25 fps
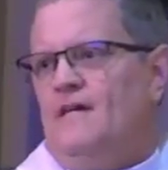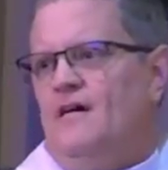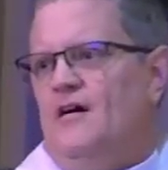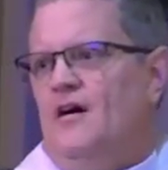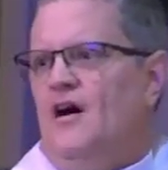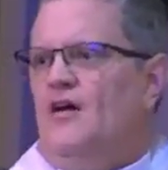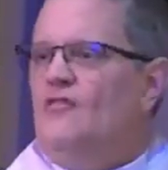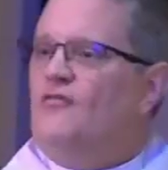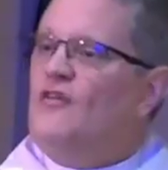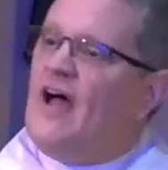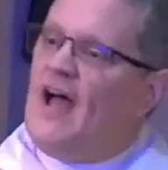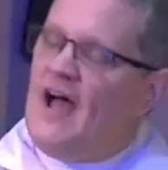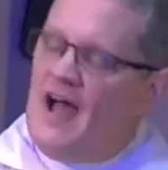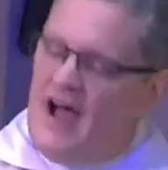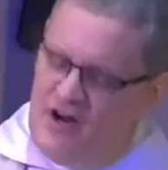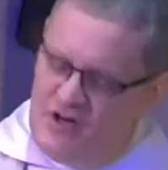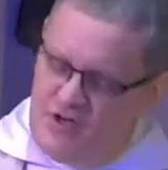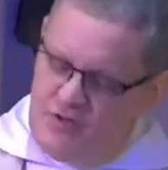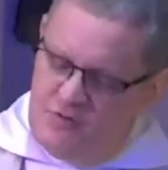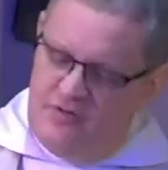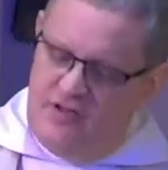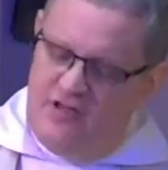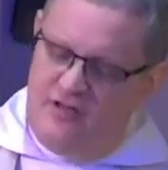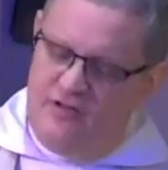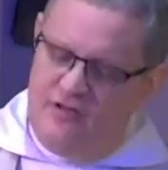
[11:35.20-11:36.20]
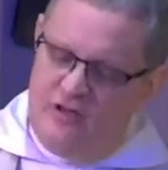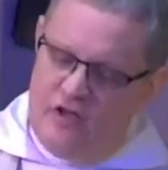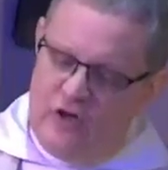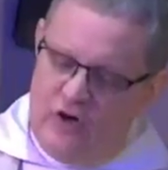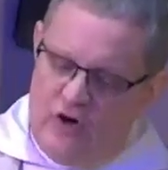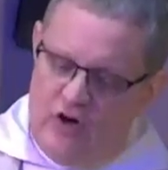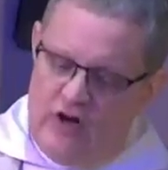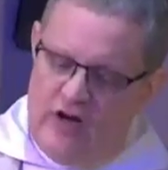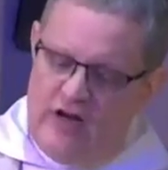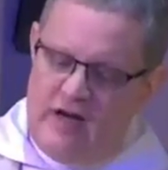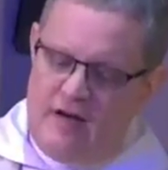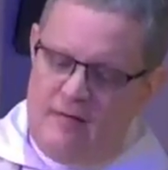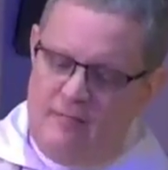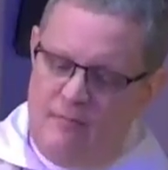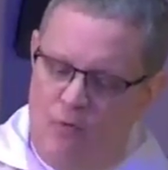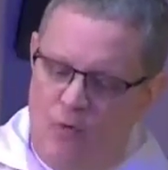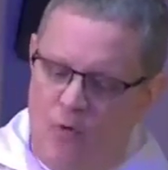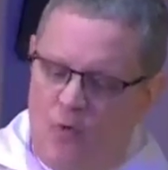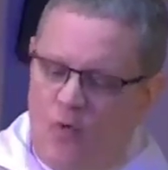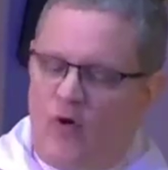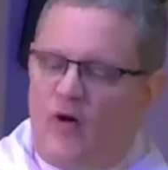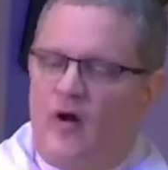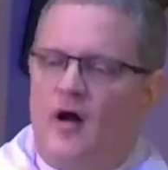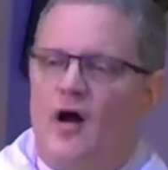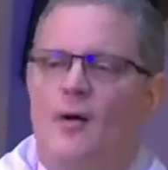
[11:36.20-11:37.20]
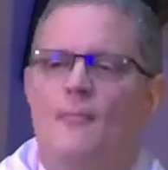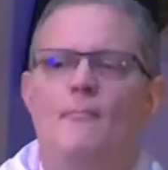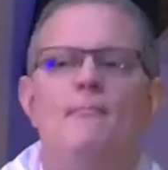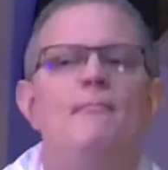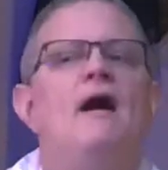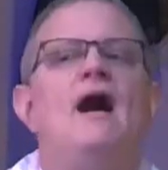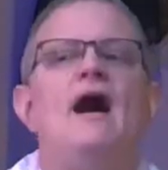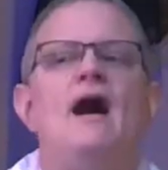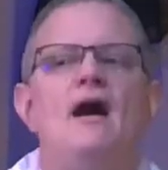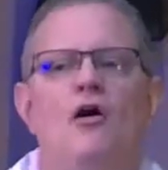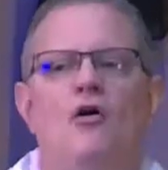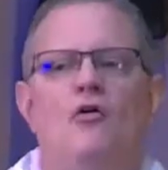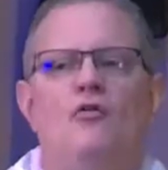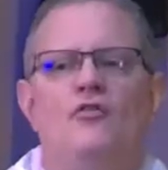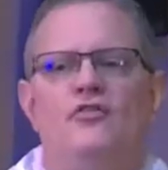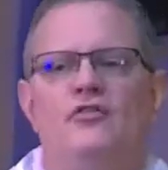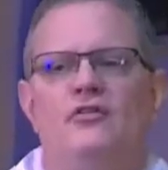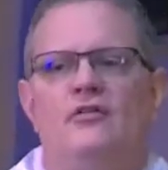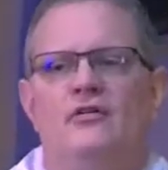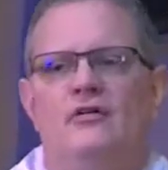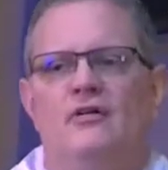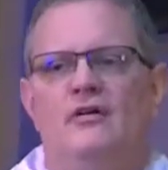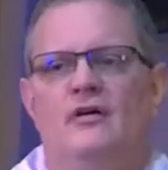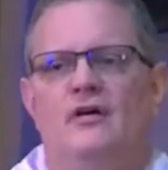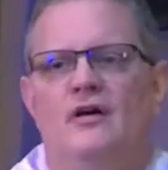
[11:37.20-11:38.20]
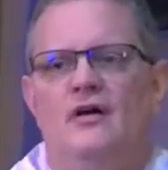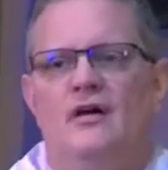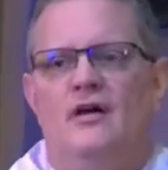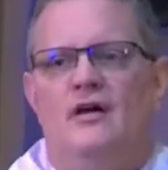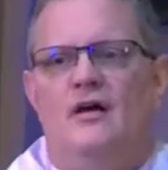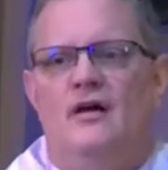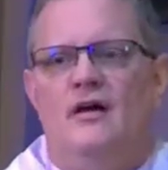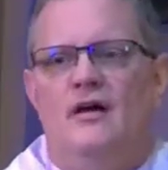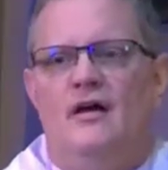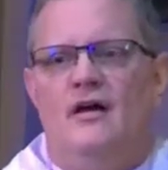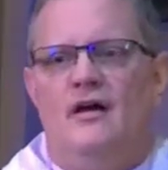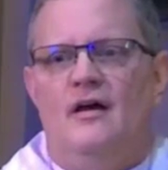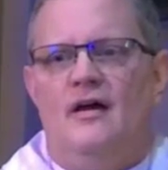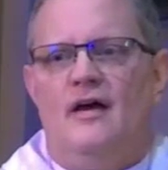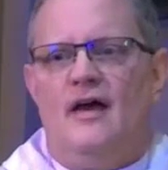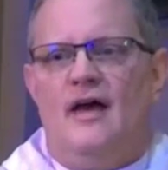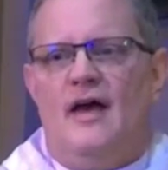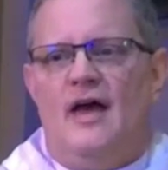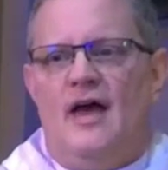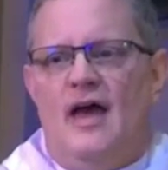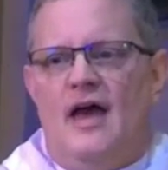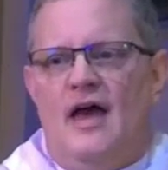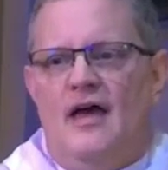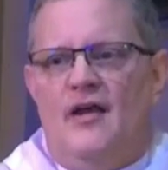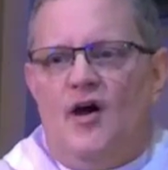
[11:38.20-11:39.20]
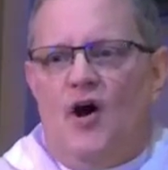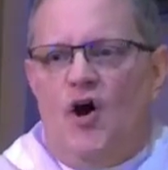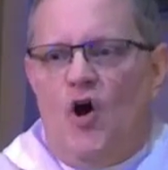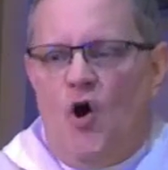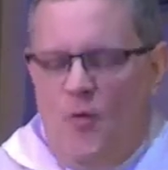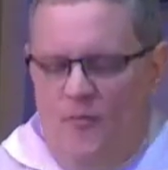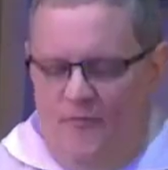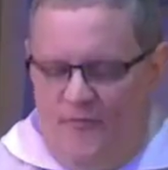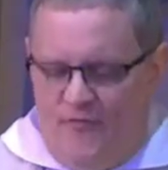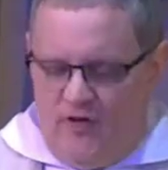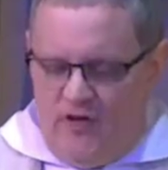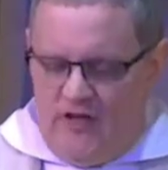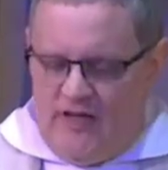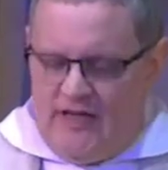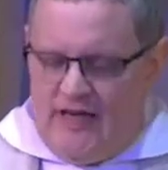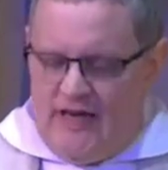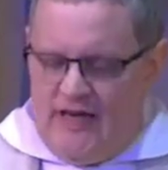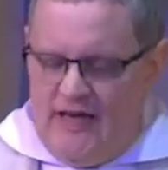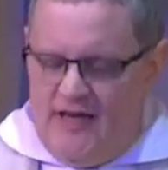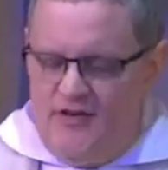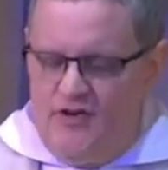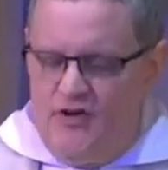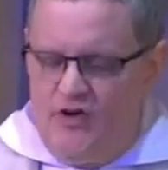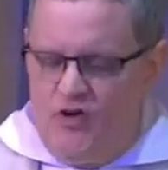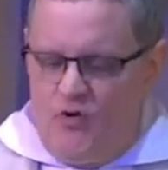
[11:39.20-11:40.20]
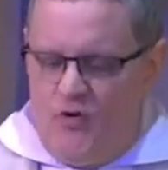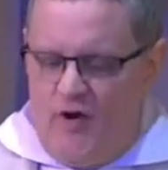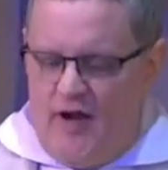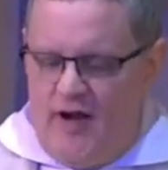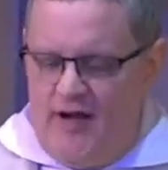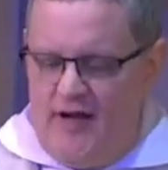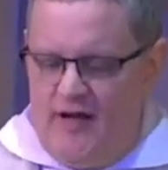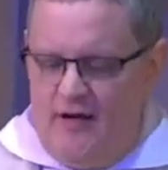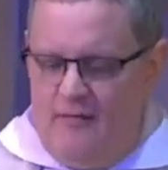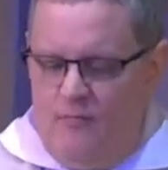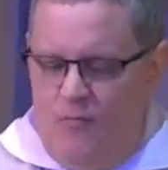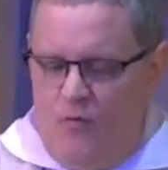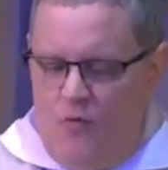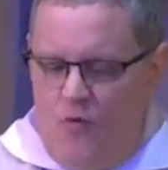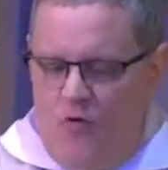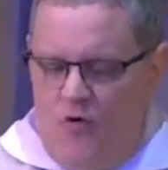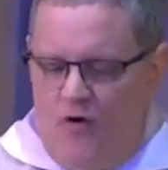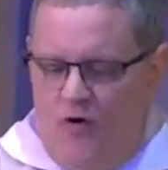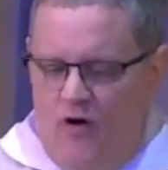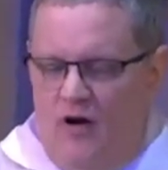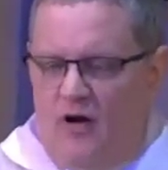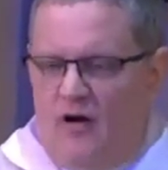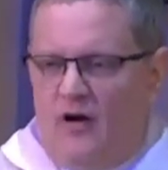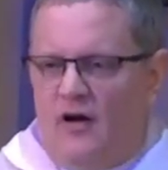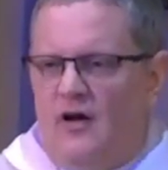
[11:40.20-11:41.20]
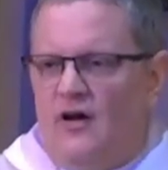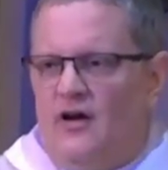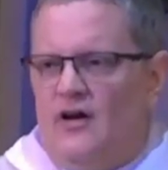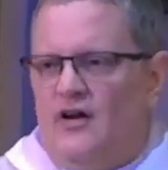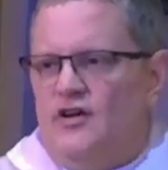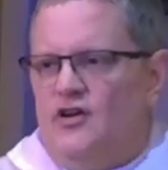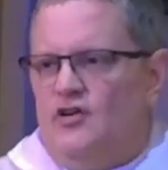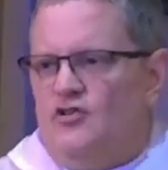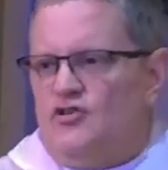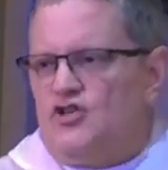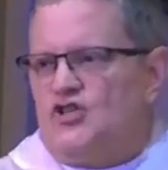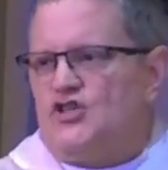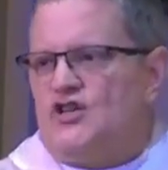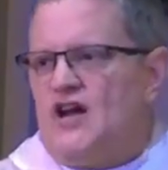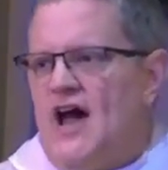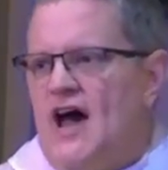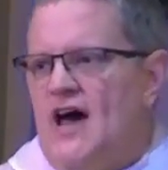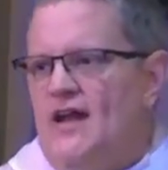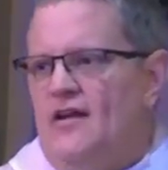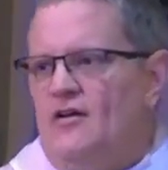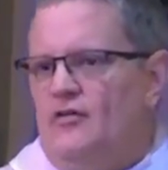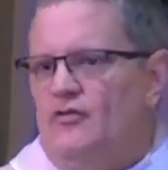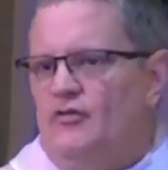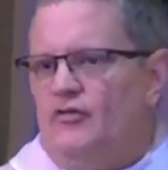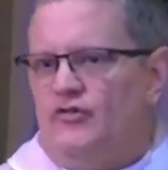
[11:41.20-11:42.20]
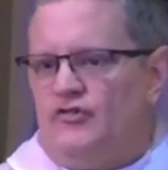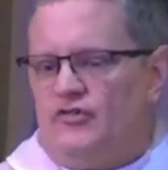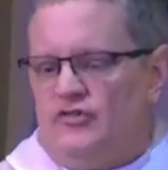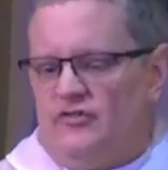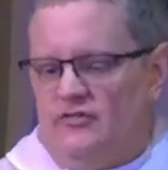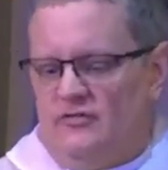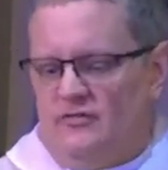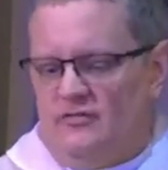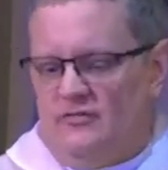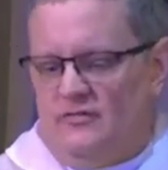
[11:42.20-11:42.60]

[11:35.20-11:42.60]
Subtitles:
of actually learning more about and hopefully integrating more your shadows.